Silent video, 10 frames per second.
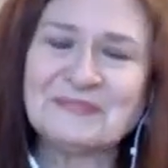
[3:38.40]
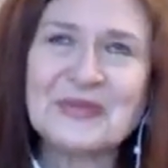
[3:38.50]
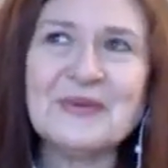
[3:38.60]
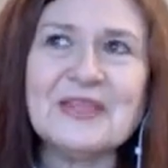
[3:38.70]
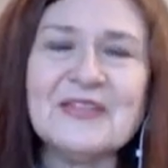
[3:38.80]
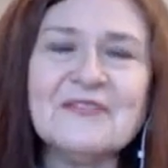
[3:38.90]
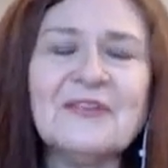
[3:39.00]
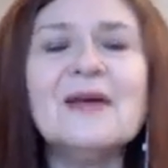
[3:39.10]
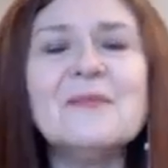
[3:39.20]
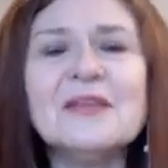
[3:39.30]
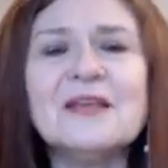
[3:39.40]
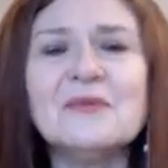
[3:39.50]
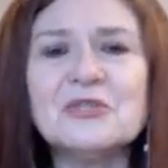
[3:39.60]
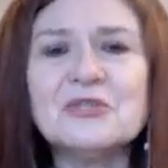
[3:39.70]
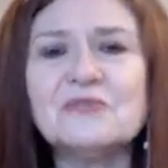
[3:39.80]
in the family,
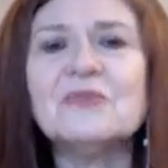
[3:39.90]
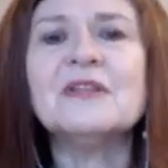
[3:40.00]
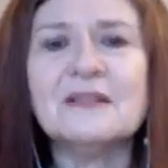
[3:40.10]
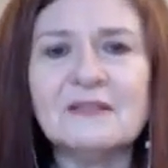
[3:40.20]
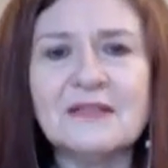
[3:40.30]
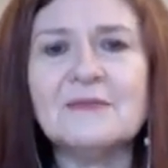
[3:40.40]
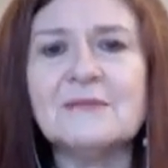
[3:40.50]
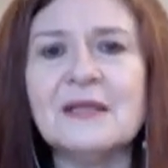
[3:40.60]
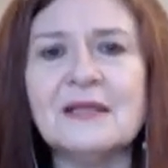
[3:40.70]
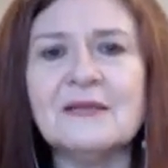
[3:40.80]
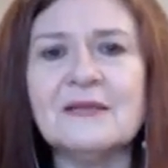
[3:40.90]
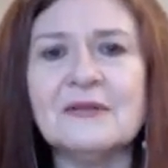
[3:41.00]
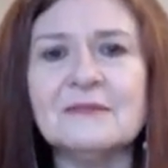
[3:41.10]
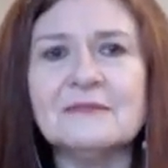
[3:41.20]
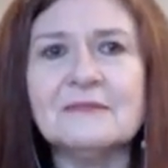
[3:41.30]
which really led me
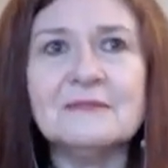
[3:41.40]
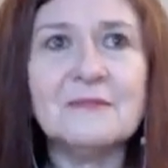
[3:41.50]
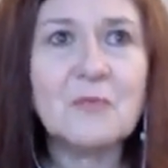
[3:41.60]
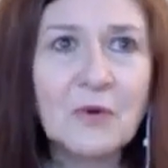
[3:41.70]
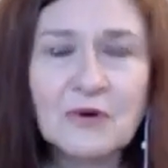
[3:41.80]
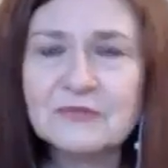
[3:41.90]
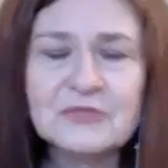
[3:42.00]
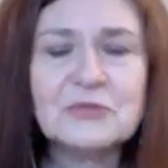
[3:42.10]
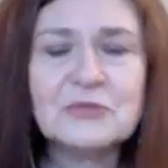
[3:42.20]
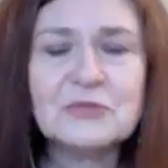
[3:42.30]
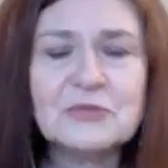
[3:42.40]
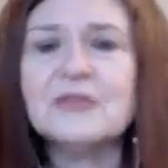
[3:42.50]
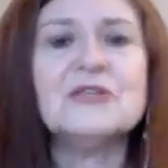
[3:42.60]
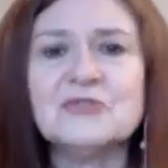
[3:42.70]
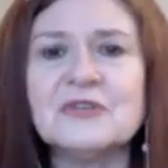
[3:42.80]
even more to an
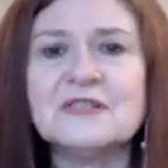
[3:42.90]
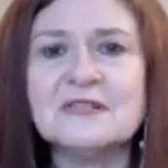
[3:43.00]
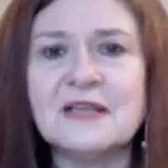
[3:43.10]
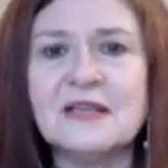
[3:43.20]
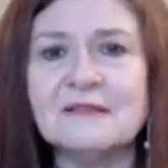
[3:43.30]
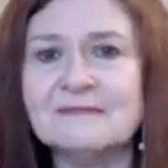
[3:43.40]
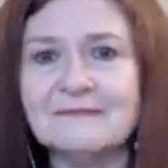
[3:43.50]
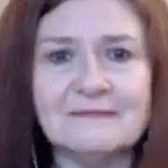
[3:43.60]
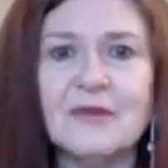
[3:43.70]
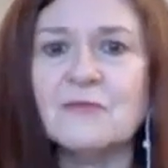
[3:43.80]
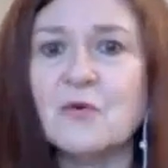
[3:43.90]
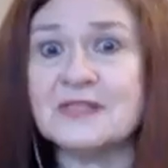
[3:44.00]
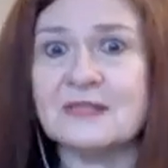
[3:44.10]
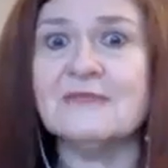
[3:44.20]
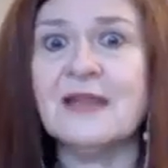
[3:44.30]
interest in, of
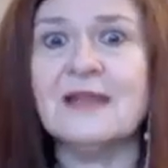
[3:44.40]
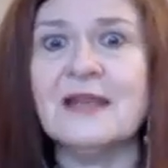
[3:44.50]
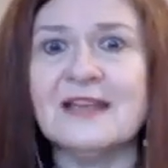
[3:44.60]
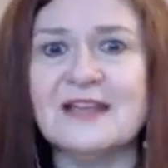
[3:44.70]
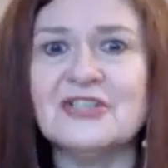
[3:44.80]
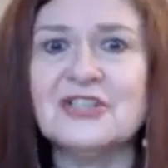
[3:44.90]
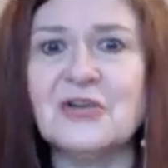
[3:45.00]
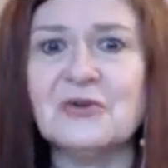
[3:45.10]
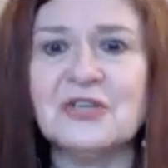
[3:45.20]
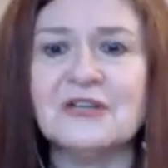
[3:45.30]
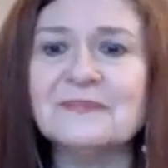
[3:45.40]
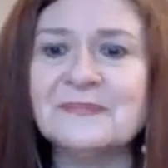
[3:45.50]
course, then ADHD coaching.